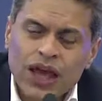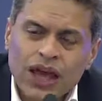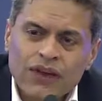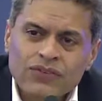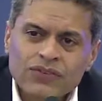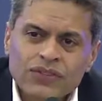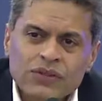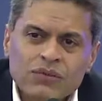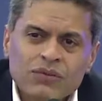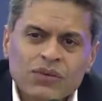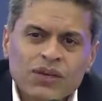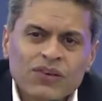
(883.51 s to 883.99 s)

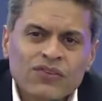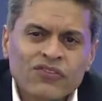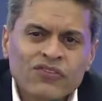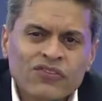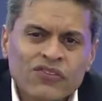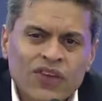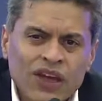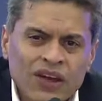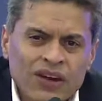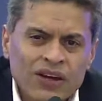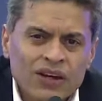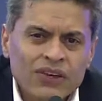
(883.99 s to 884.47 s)
have something
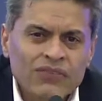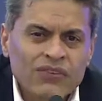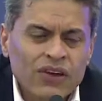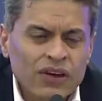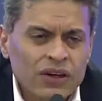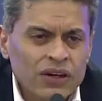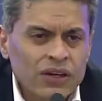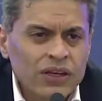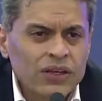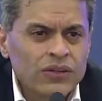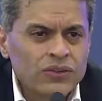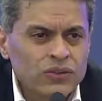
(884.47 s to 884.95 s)
very
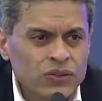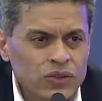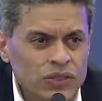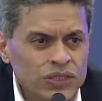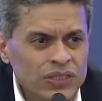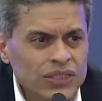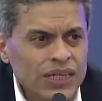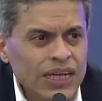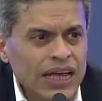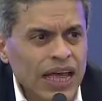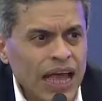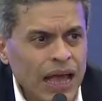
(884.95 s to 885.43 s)
very
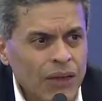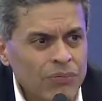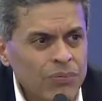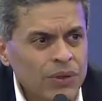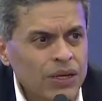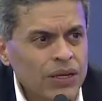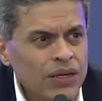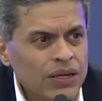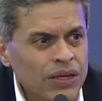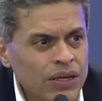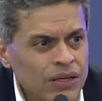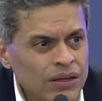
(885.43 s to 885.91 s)
interesting
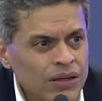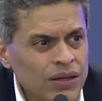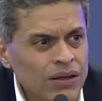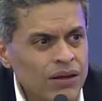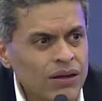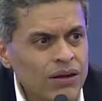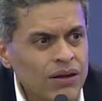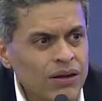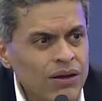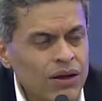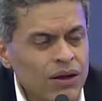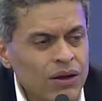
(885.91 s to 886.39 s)
happen in
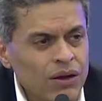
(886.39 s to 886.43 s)
india